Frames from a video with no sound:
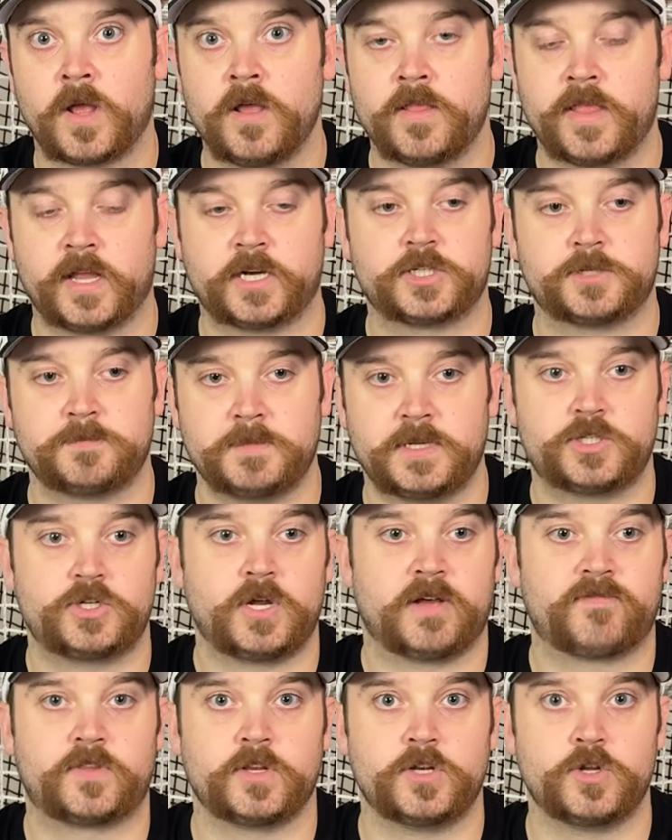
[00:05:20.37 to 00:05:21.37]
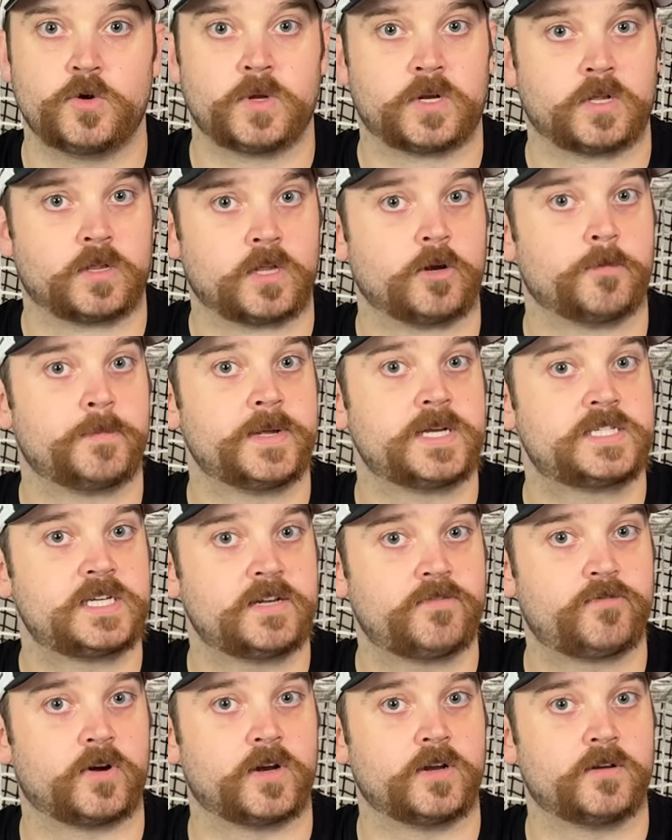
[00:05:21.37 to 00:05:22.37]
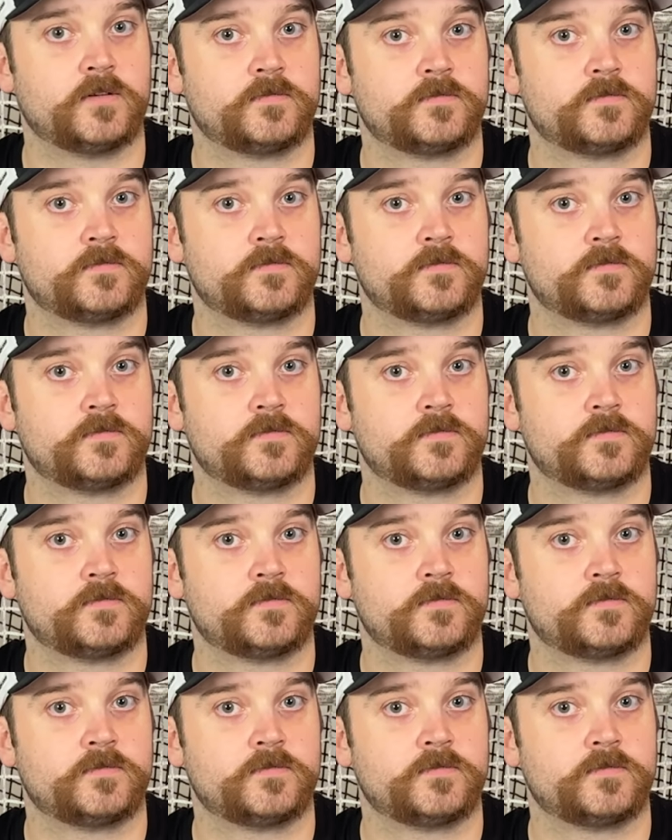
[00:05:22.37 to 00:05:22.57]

That just means you have to do it a little bit different.